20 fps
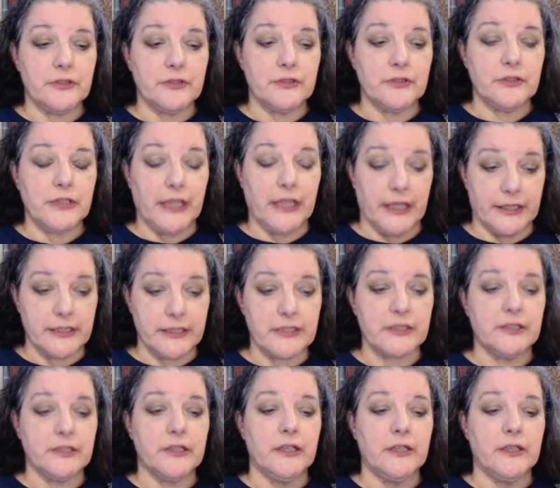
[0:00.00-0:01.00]
it
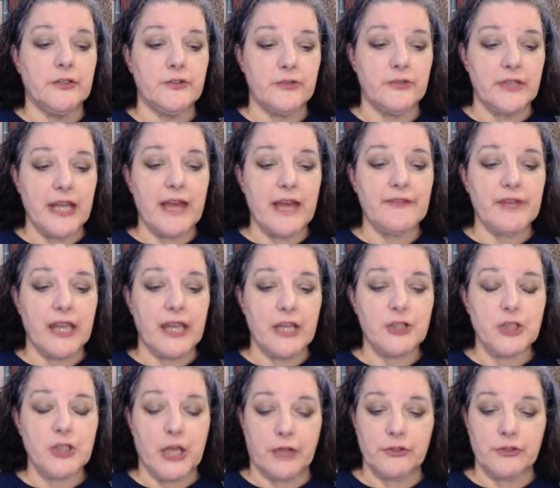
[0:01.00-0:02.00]
to navigate
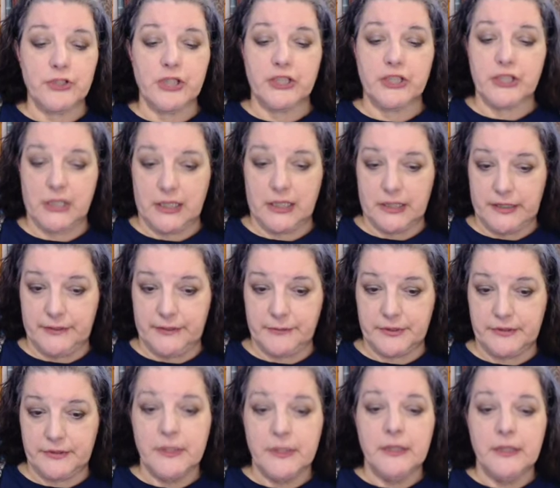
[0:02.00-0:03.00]
challenging
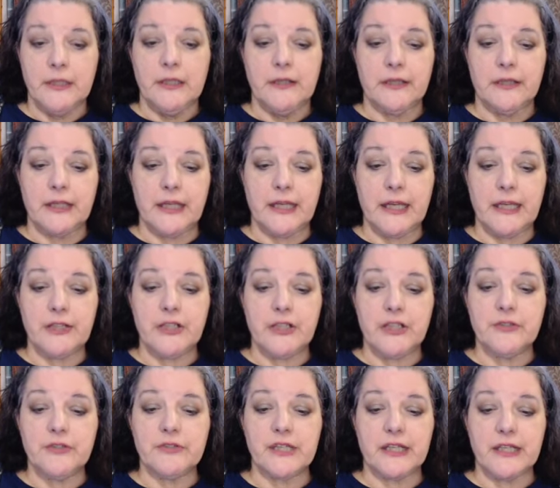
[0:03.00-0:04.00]
times. The key to
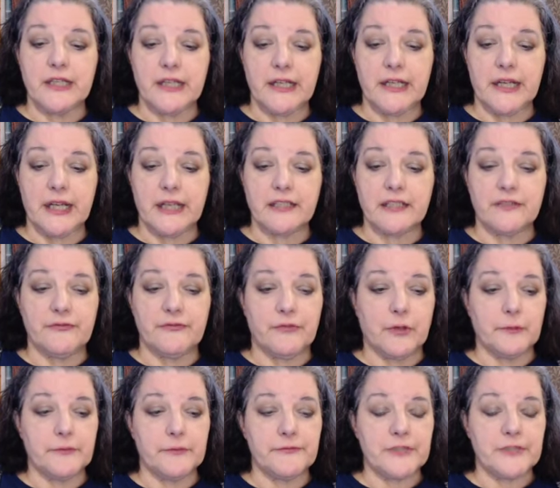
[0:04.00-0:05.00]
using knitting as a
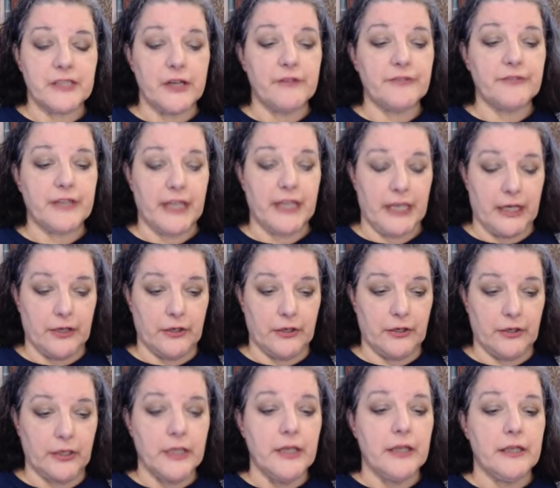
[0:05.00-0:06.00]
form of
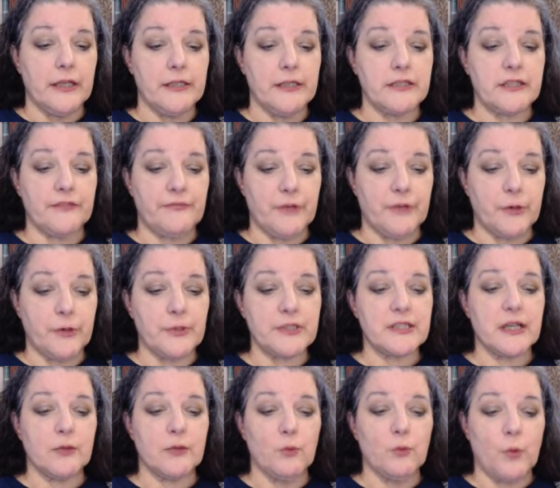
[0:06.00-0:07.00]
self-care is to focus
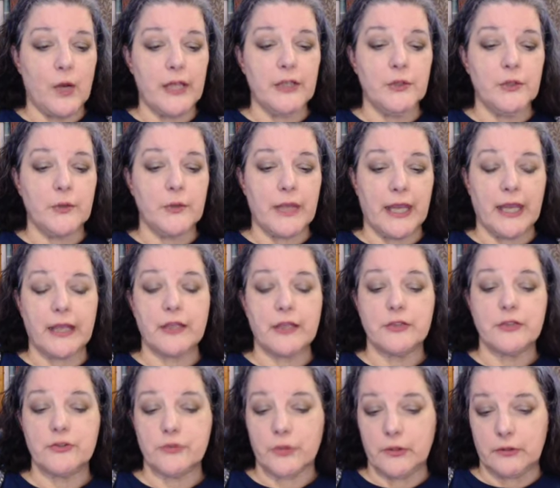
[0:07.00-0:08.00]
on what you can
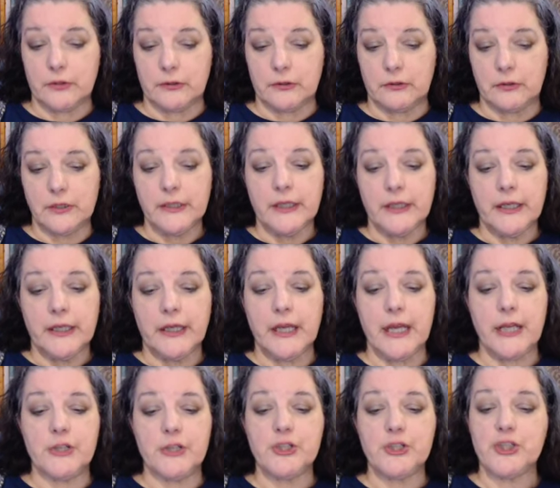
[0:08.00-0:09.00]
control:
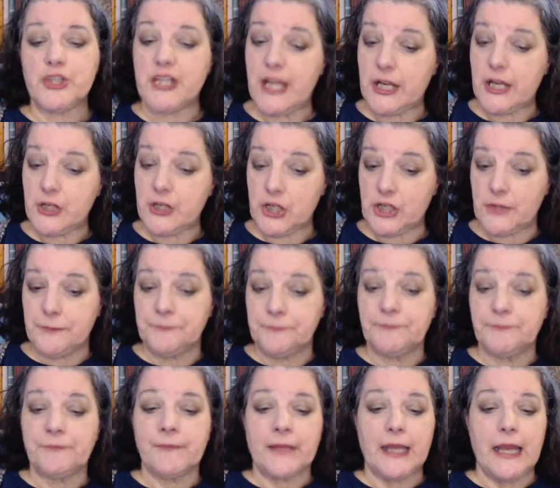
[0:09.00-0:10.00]
each stitch,
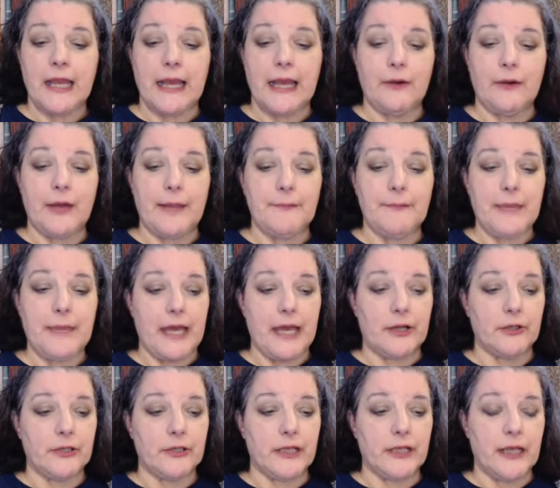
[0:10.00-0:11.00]
how a
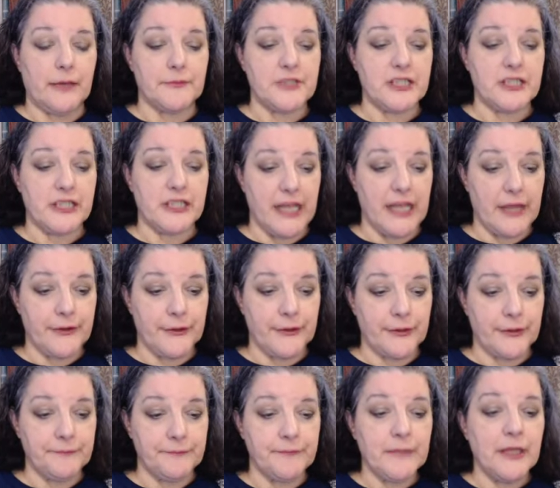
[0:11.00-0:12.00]
pattern comes
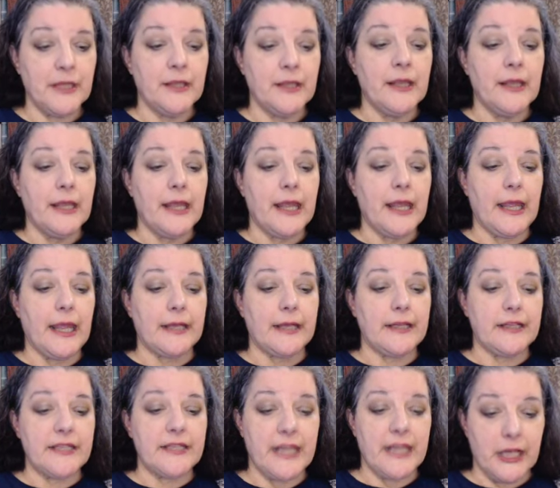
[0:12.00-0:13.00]
together, and
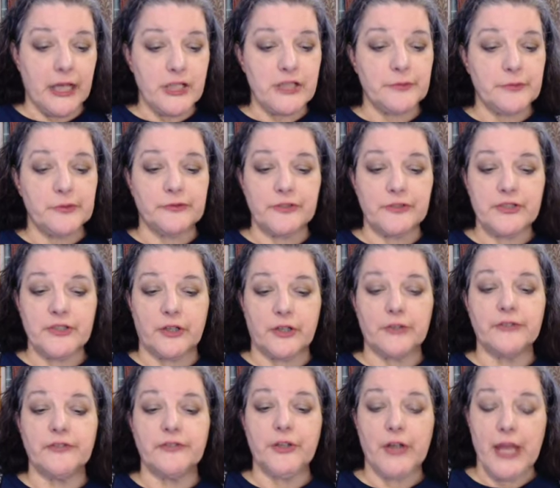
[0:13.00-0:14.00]
a tangible
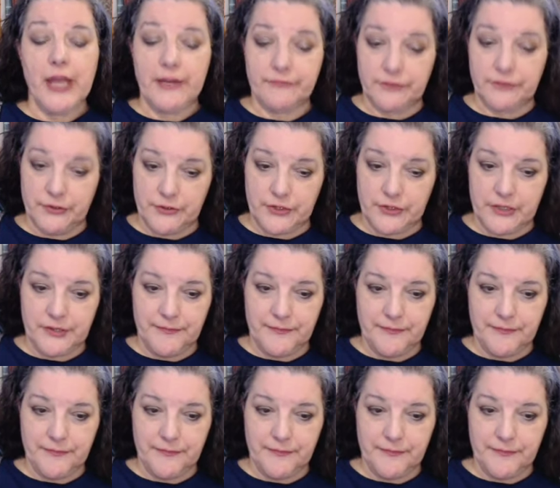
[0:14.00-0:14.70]
result of your efforts.